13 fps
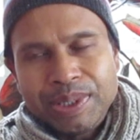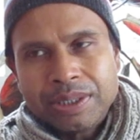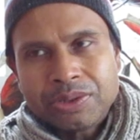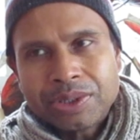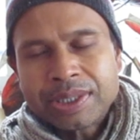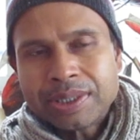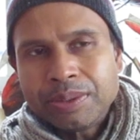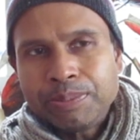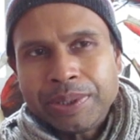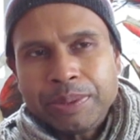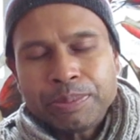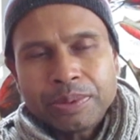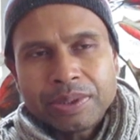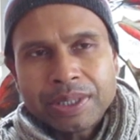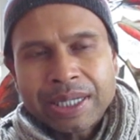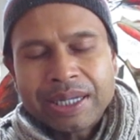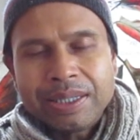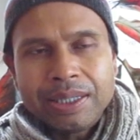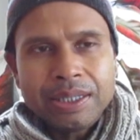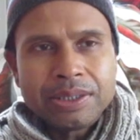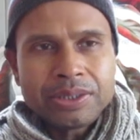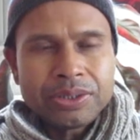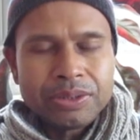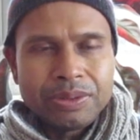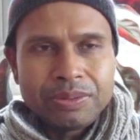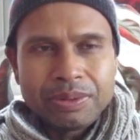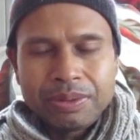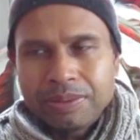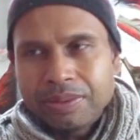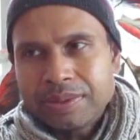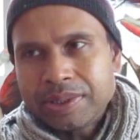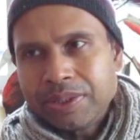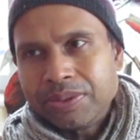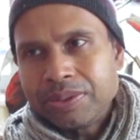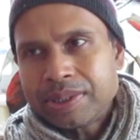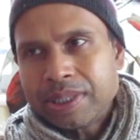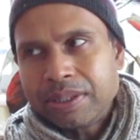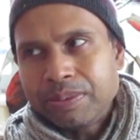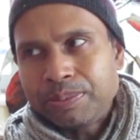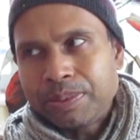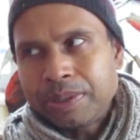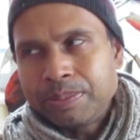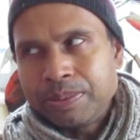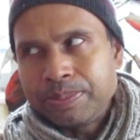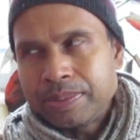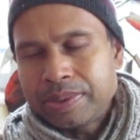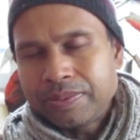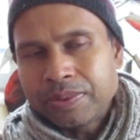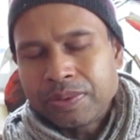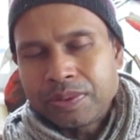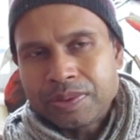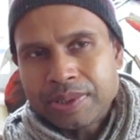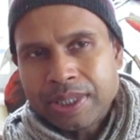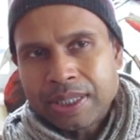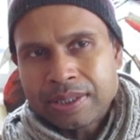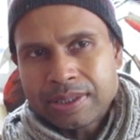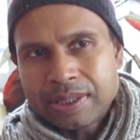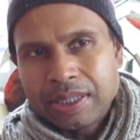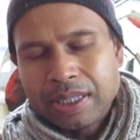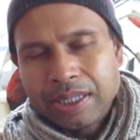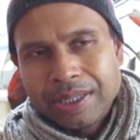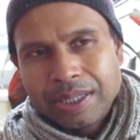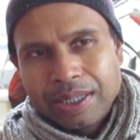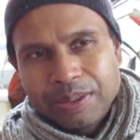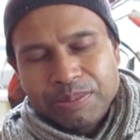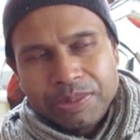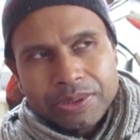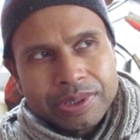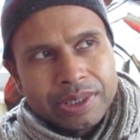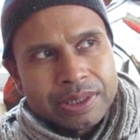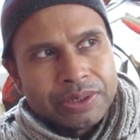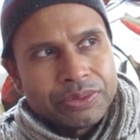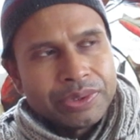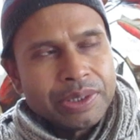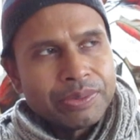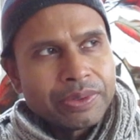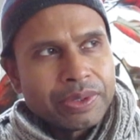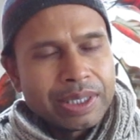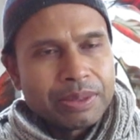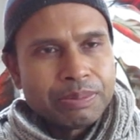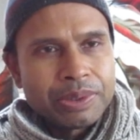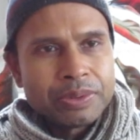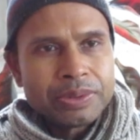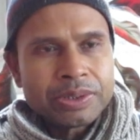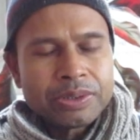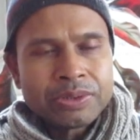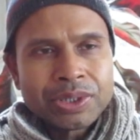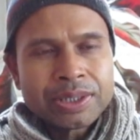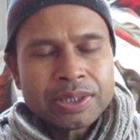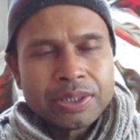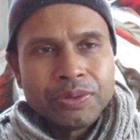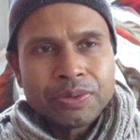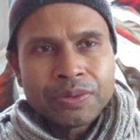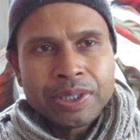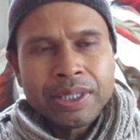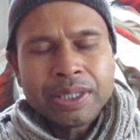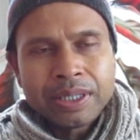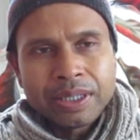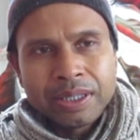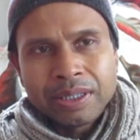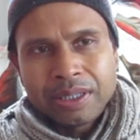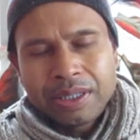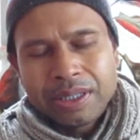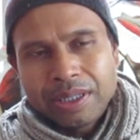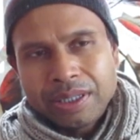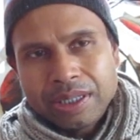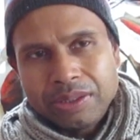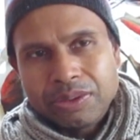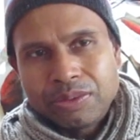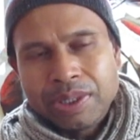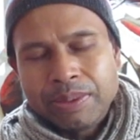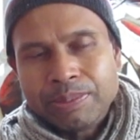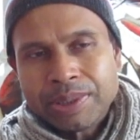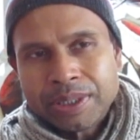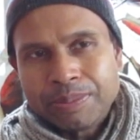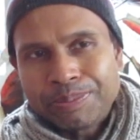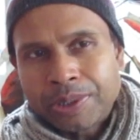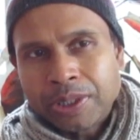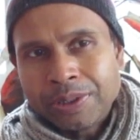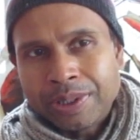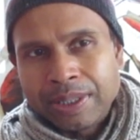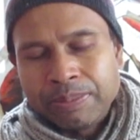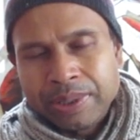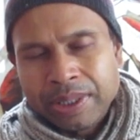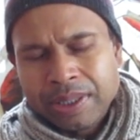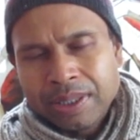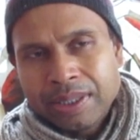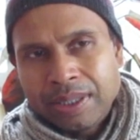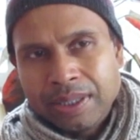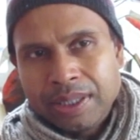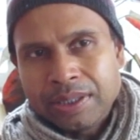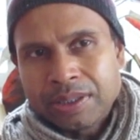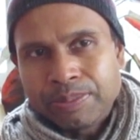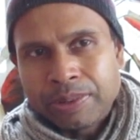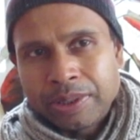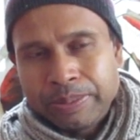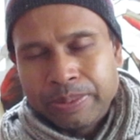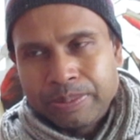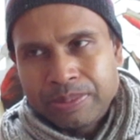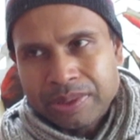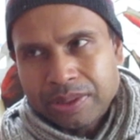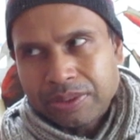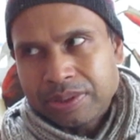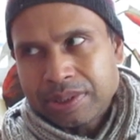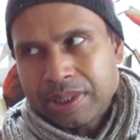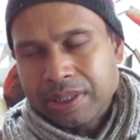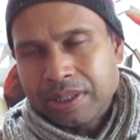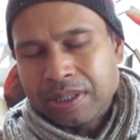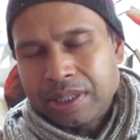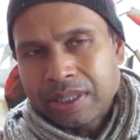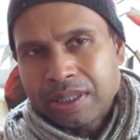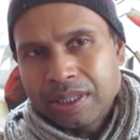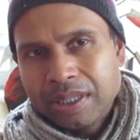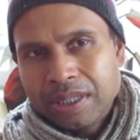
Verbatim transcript: mean, trusting people can lead to serious problems, of course. Yes, I'm not disagreeing with that, but also trusting your thinking and your limited programming can lead to problems. So I'd say like